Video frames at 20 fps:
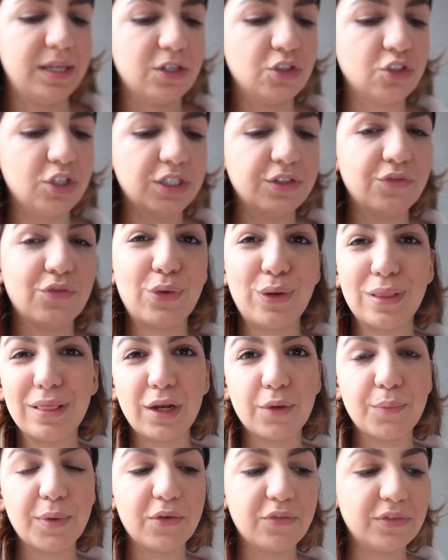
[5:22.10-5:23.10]
just for a
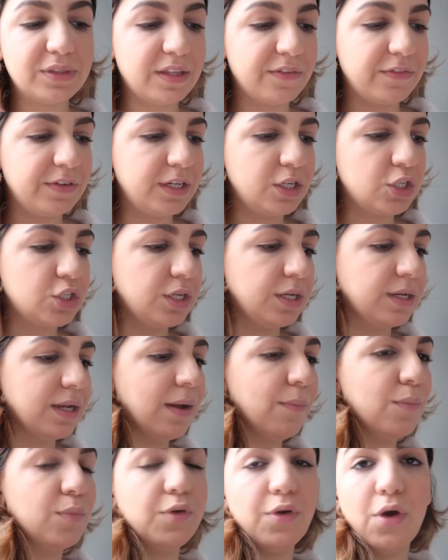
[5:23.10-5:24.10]
little bit of definition.
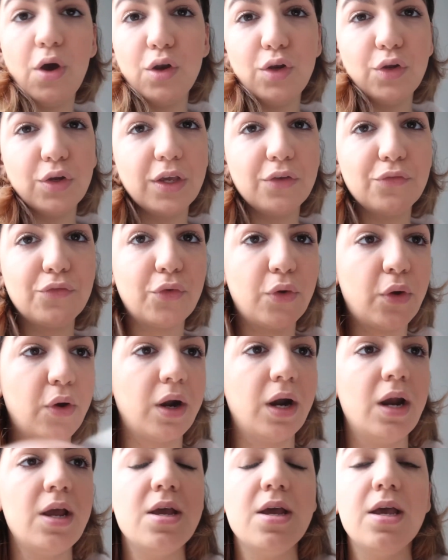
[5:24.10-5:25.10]
I'm not looking
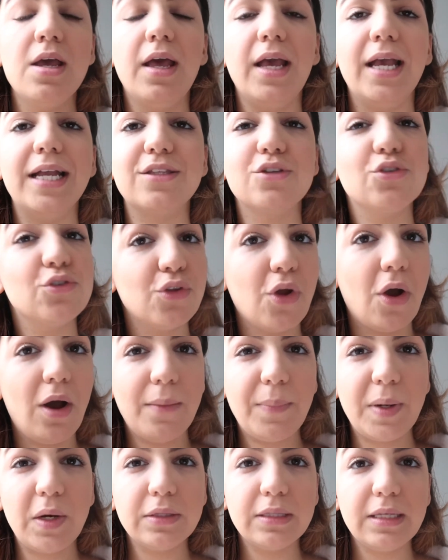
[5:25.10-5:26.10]
for, it's not
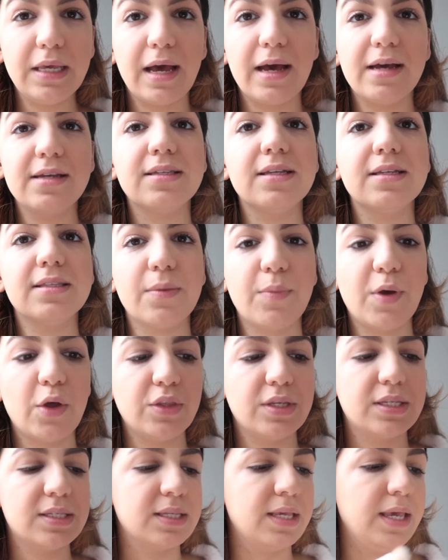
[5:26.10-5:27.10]
about the eyes, it's about
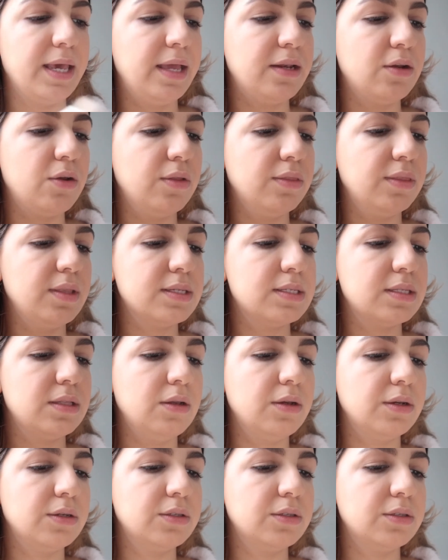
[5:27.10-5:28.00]
the skin on this look.